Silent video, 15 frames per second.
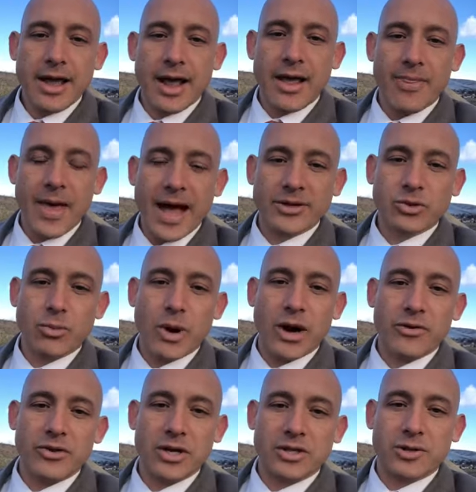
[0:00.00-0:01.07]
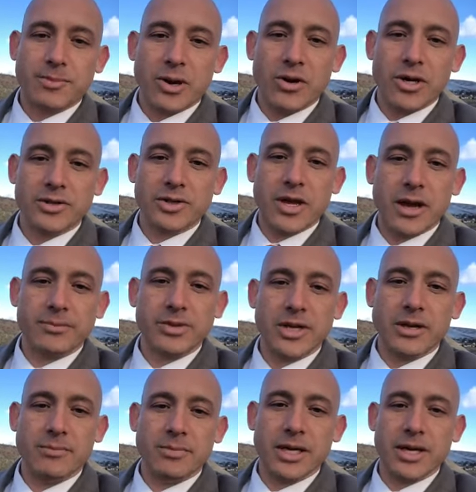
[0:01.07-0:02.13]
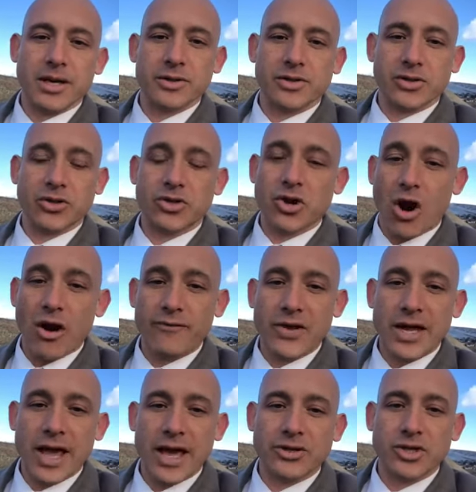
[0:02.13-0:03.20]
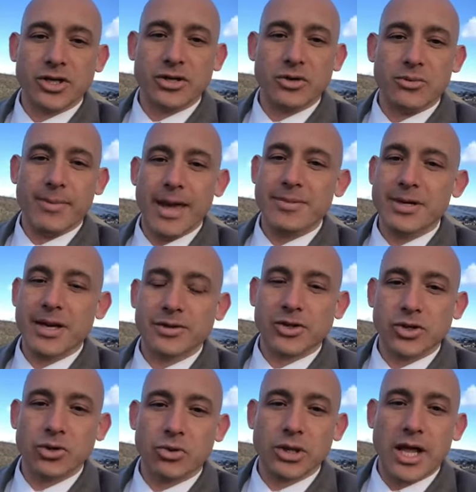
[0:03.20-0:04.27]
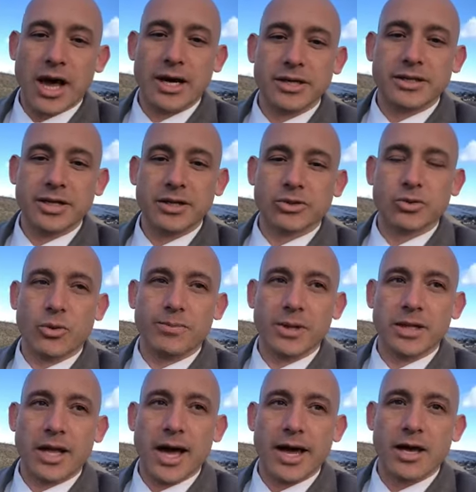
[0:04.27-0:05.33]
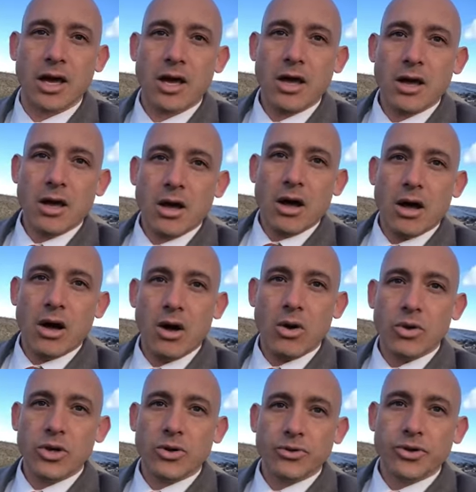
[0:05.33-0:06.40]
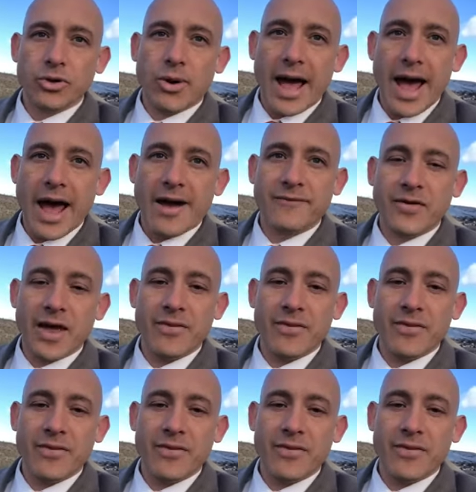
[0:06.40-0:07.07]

And that's where the experience comes in because a starving agent who maybe doesn't do a lot of deals would be like, oh, you'll do half.